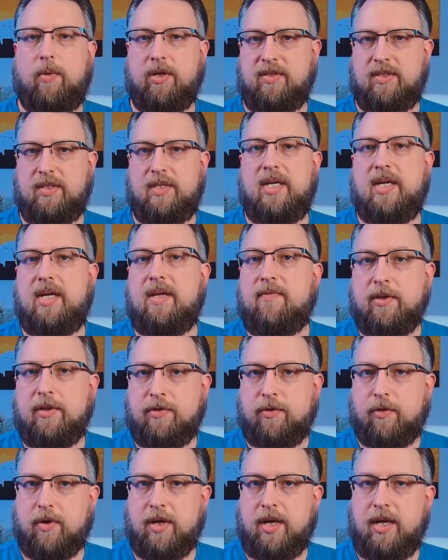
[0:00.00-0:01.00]
What is the
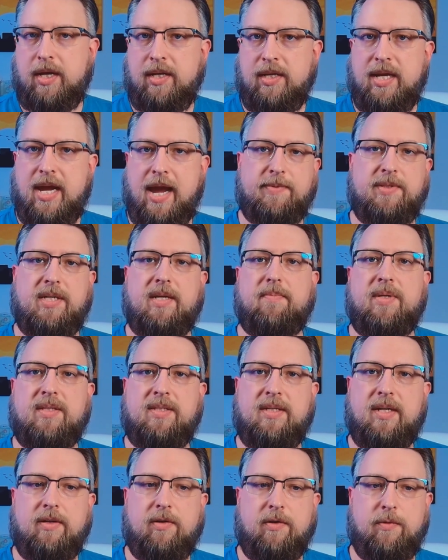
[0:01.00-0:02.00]
inventory in the Apps
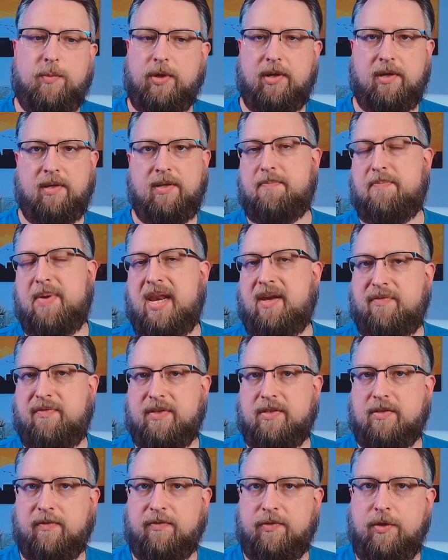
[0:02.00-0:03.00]
Admin Center? What are the
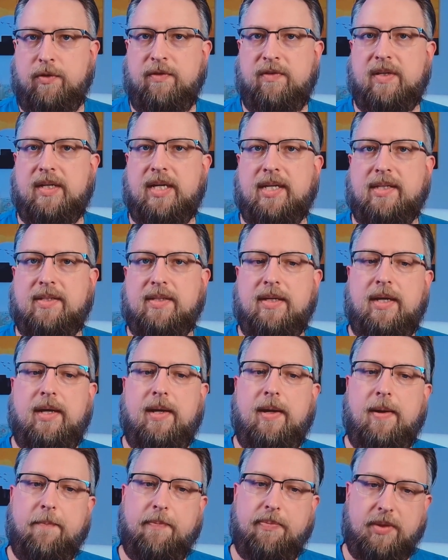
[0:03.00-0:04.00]
benefits of using it?
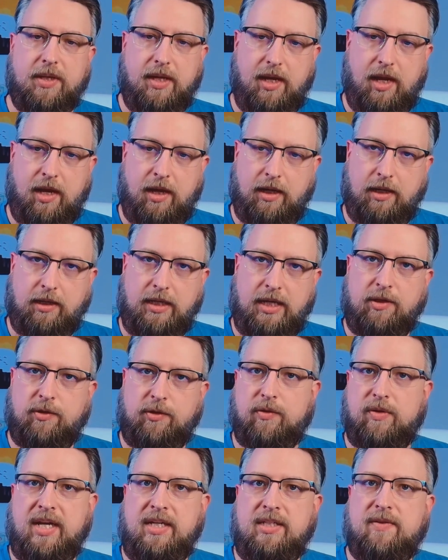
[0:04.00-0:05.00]
Uh,
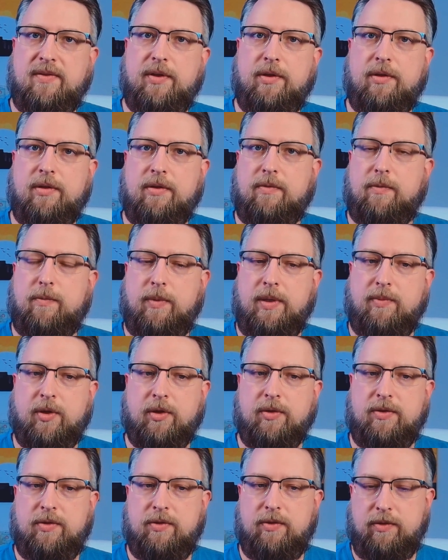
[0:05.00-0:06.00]
in today's video, we
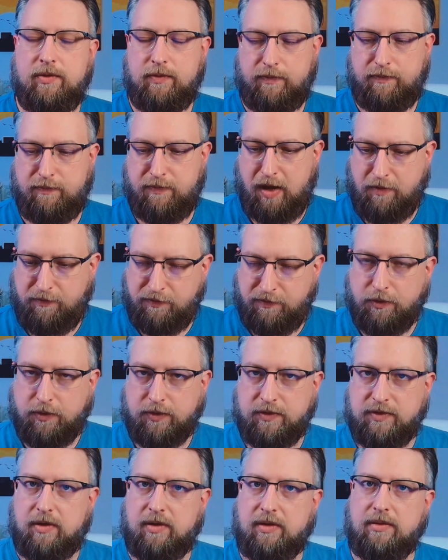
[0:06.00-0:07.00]
want to
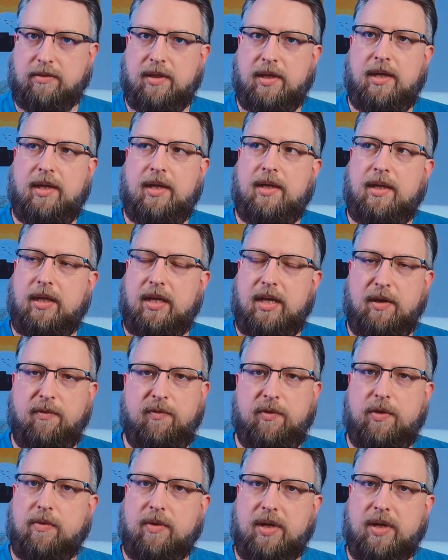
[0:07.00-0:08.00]
focus on
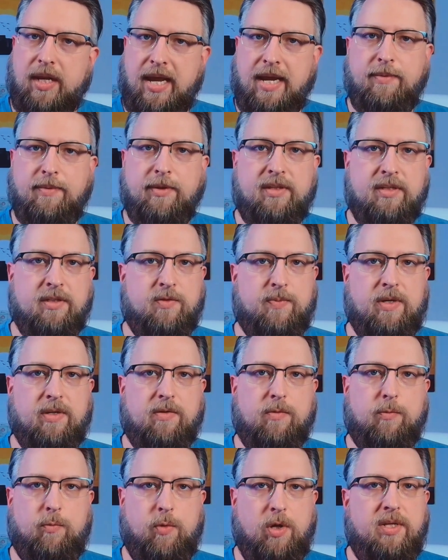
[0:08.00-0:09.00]
if you enable this
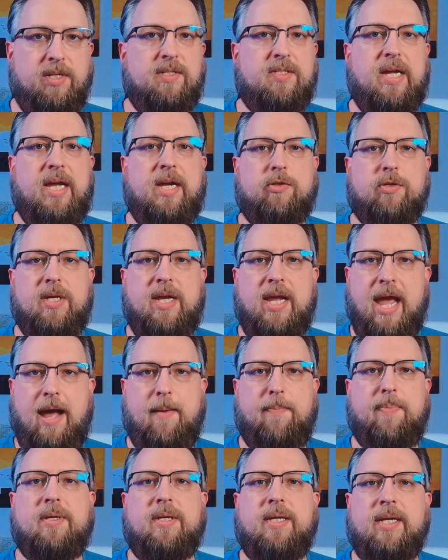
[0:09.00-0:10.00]
one, what is actually
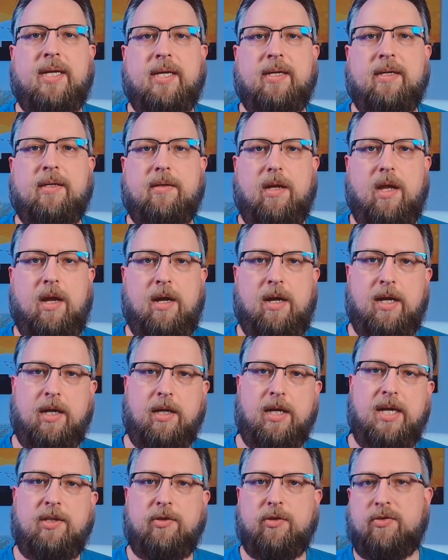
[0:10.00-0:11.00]
happening
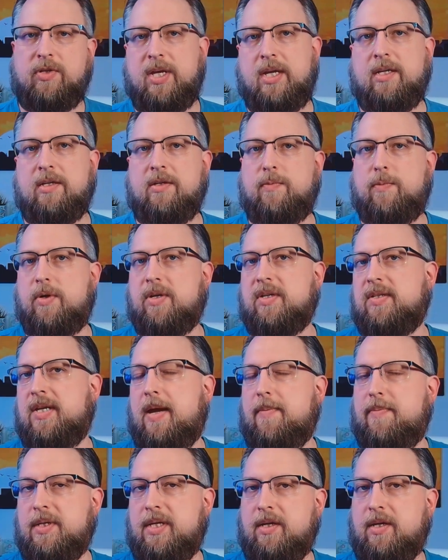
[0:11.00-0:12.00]
uh, in your tenant, what
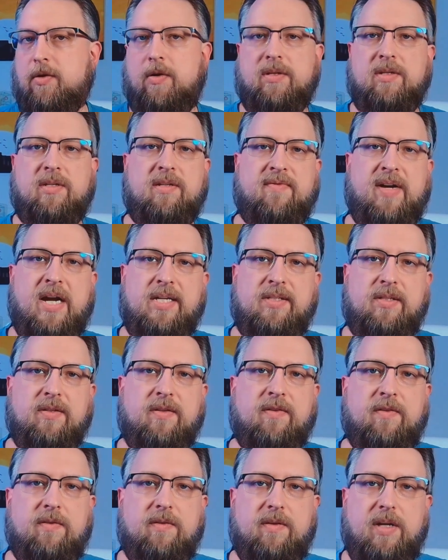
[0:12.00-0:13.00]
is happening on the
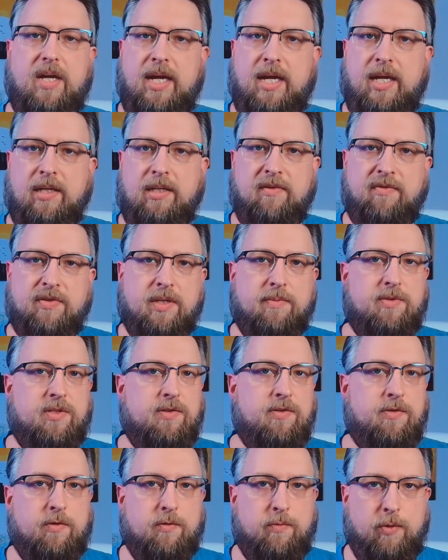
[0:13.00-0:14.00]
devices, and if
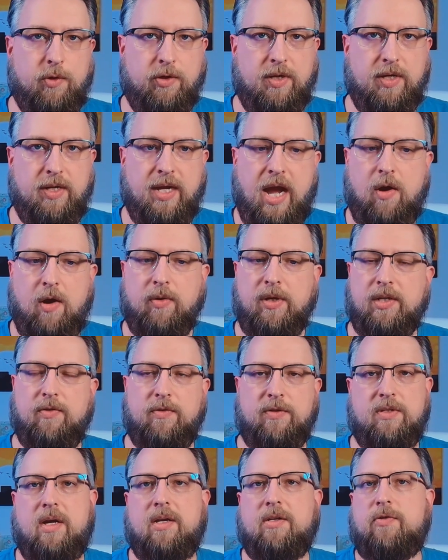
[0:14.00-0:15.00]
something is not working, how
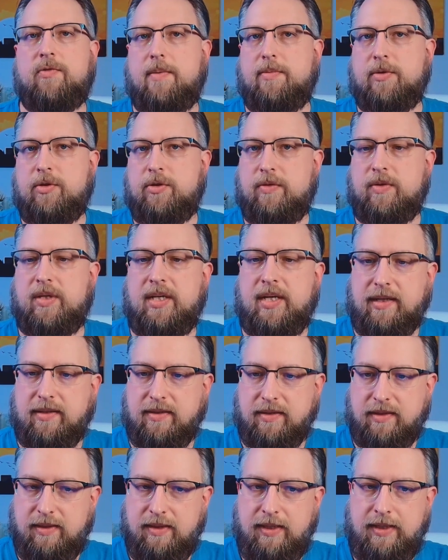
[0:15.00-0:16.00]
can you start troubleshooting
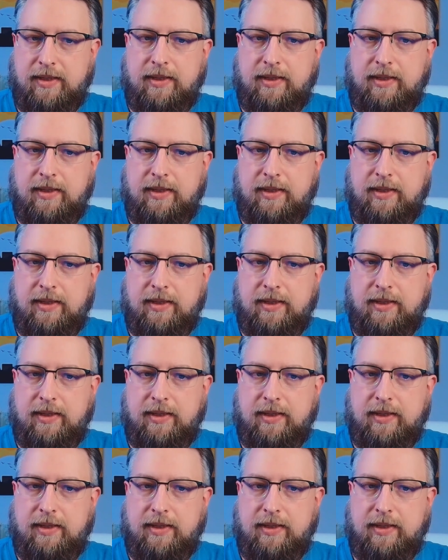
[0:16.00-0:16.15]
it?